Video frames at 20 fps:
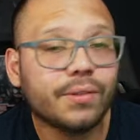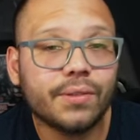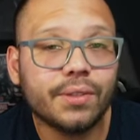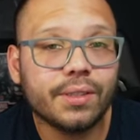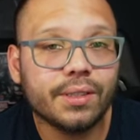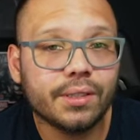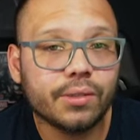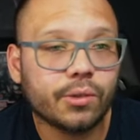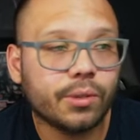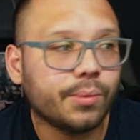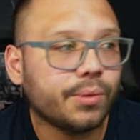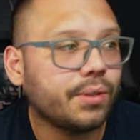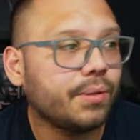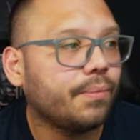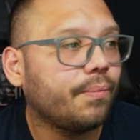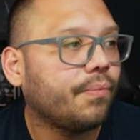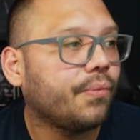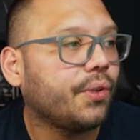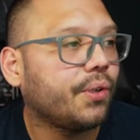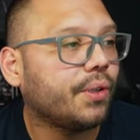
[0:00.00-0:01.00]
goes for the
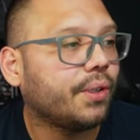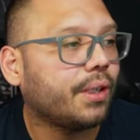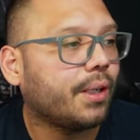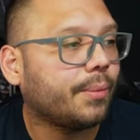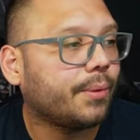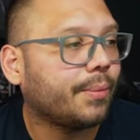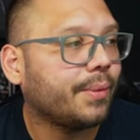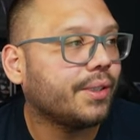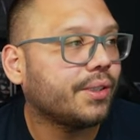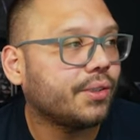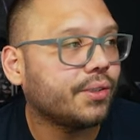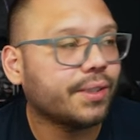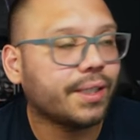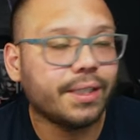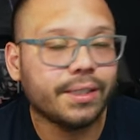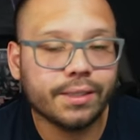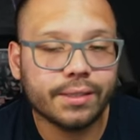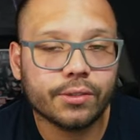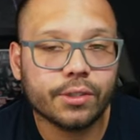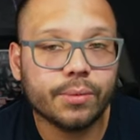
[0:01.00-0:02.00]
description. You can optimize your
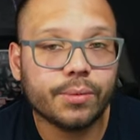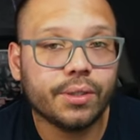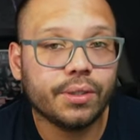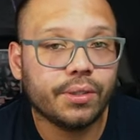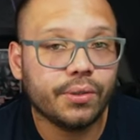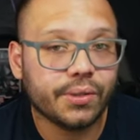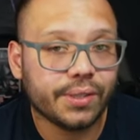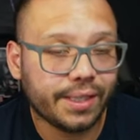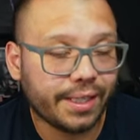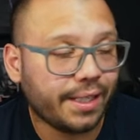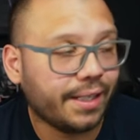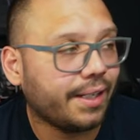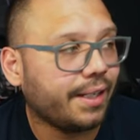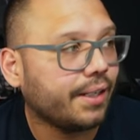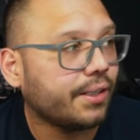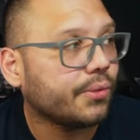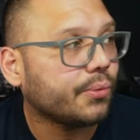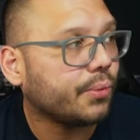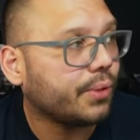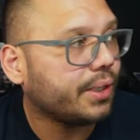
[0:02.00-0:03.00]
entire description using AI
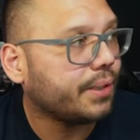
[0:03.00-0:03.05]
as